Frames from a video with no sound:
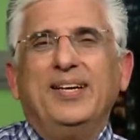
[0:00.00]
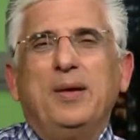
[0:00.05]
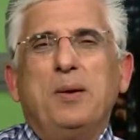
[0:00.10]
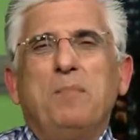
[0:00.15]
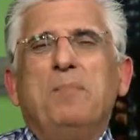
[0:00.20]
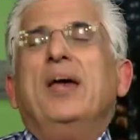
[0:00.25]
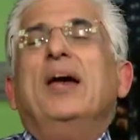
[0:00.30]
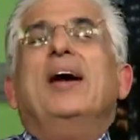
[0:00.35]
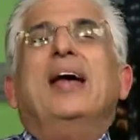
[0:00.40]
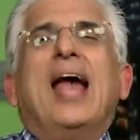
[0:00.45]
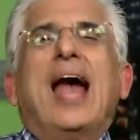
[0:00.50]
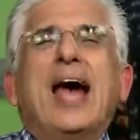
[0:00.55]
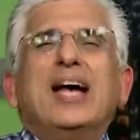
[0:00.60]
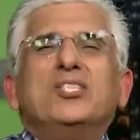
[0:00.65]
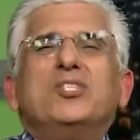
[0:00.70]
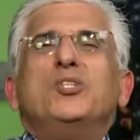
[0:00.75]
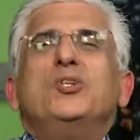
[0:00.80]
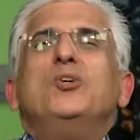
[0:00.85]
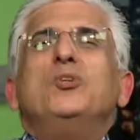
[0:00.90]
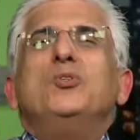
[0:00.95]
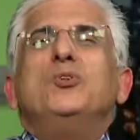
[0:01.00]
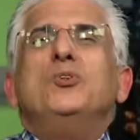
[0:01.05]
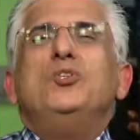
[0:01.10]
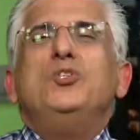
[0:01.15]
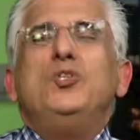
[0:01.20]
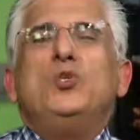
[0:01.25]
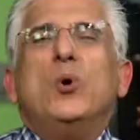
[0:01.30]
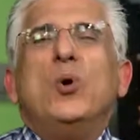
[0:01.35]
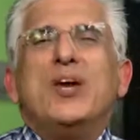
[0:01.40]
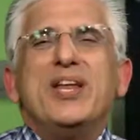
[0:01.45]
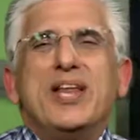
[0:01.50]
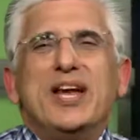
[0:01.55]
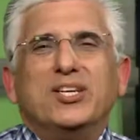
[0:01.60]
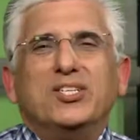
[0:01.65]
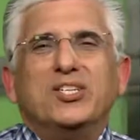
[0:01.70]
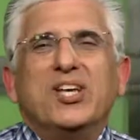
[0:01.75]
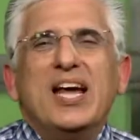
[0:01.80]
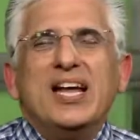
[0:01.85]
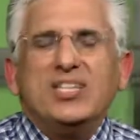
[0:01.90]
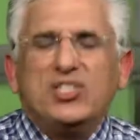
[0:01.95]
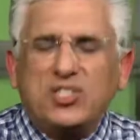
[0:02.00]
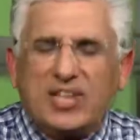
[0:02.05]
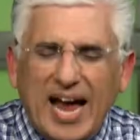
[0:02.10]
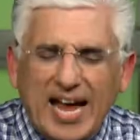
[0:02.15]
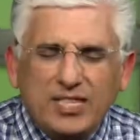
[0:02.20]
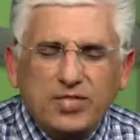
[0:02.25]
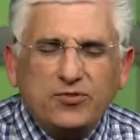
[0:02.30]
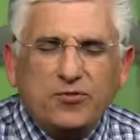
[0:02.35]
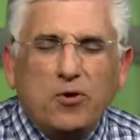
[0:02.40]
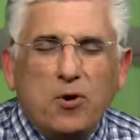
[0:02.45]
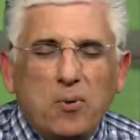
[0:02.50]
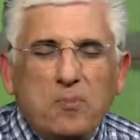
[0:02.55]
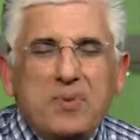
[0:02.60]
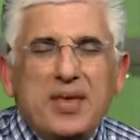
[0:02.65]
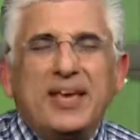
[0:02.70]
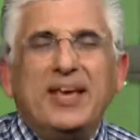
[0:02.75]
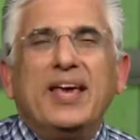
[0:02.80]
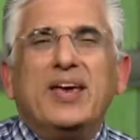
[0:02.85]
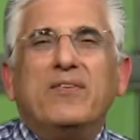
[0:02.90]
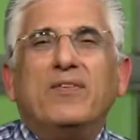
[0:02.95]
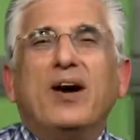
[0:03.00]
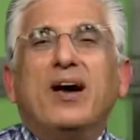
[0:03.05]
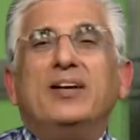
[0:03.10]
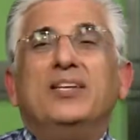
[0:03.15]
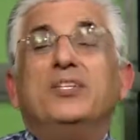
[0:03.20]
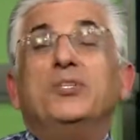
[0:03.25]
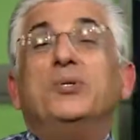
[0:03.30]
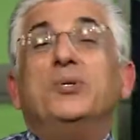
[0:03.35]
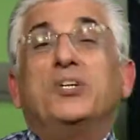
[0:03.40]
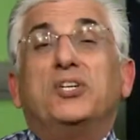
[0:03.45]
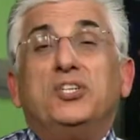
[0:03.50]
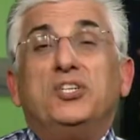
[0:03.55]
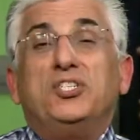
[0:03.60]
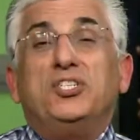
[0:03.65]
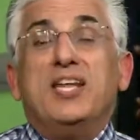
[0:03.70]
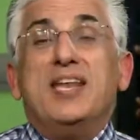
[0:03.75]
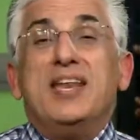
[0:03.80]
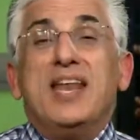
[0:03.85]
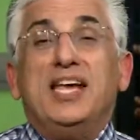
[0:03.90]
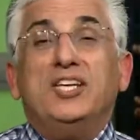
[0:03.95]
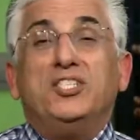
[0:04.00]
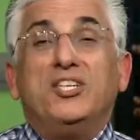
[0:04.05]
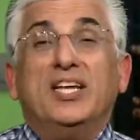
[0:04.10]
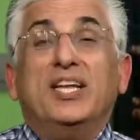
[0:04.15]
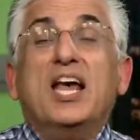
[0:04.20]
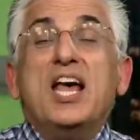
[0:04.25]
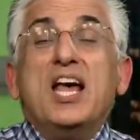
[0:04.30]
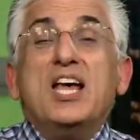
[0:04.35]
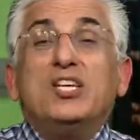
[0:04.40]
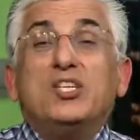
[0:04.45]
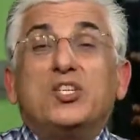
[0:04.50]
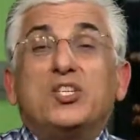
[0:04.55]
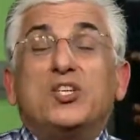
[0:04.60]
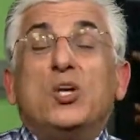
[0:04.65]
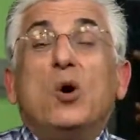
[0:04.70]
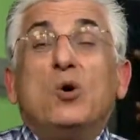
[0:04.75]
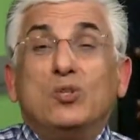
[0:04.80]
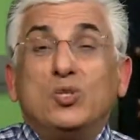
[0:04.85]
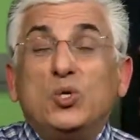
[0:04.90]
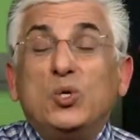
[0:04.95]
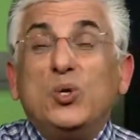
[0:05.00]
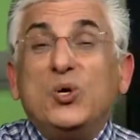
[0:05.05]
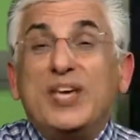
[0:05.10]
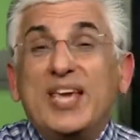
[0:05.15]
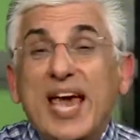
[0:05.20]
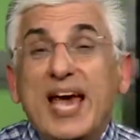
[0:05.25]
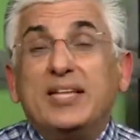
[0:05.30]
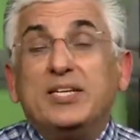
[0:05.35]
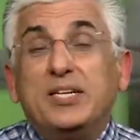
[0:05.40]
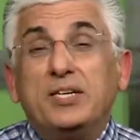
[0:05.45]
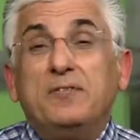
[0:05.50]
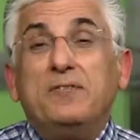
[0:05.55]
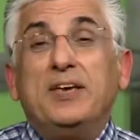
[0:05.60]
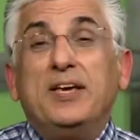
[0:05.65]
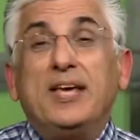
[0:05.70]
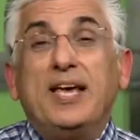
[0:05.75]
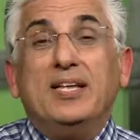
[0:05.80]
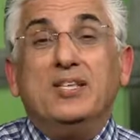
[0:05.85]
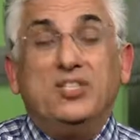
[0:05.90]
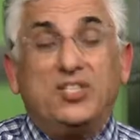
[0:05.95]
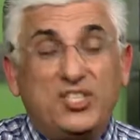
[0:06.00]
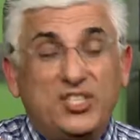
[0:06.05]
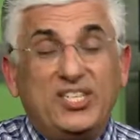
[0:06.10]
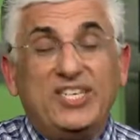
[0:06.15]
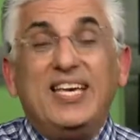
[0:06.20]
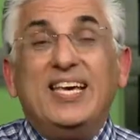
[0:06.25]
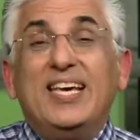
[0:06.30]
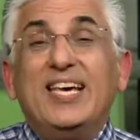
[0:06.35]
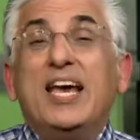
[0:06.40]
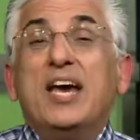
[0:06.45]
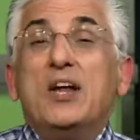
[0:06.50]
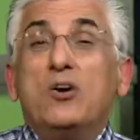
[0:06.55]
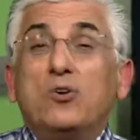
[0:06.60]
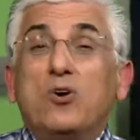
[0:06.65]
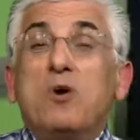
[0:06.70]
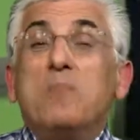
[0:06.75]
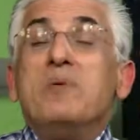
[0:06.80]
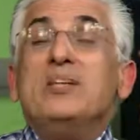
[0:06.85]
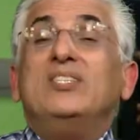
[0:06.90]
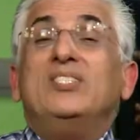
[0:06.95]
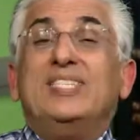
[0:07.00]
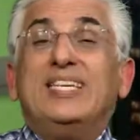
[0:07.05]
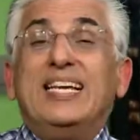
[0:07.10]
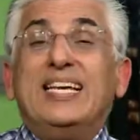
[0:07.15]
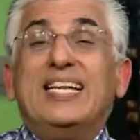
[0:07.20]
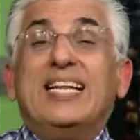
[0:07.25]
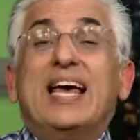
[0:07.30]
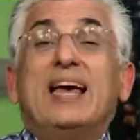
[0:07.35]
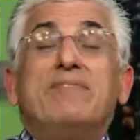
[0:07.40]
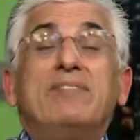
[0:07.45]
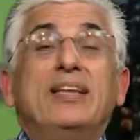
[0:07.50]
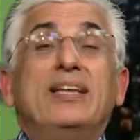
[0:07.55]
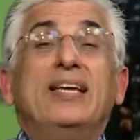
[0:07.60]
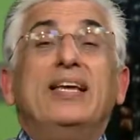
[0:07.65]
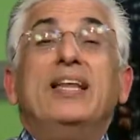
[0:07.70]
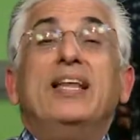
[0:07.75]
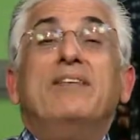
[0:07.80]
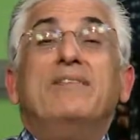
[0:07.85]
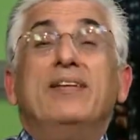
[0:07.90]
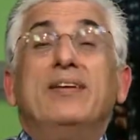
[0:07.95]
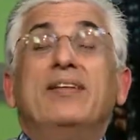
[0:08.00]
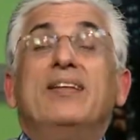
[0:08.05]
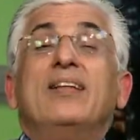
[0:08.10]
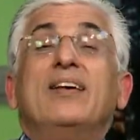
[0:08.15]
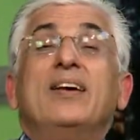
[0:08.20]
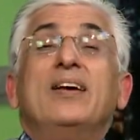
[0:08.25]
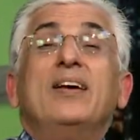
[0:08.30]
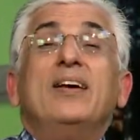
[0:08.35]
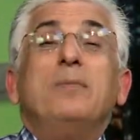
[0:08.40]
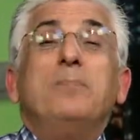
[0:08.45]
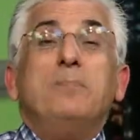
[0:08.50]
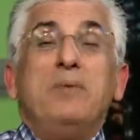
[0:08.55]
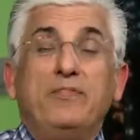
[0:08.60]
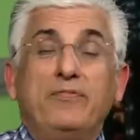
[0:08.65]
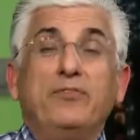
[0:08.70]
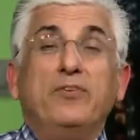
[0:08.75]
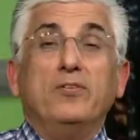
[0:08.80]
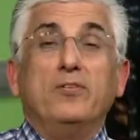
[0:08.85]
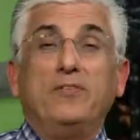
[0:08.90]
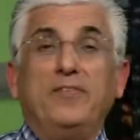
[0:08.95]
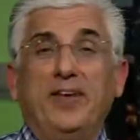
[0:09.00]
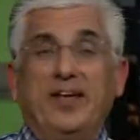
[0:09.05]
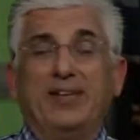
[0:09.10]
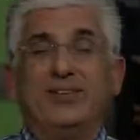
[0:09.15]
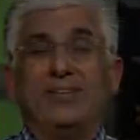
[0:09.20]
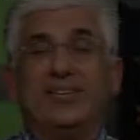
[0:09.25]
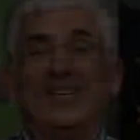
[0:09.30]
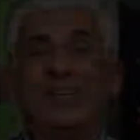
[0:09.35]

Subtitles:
May I ask you to join us, transforming Iran into a Christian nation, so together we can see Romans 11:11 be fulfilled.